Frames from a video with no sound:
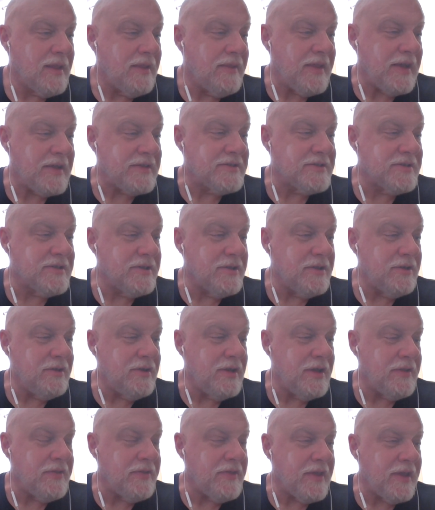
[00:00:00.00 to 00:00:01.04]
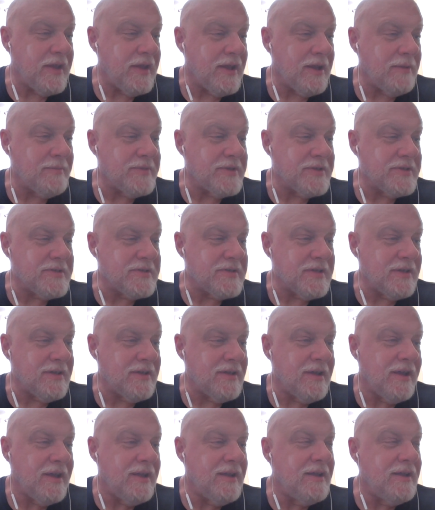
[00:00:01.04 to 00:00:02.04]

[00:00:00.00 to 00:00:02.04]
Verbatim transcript: That's the unique thing I'm just saying.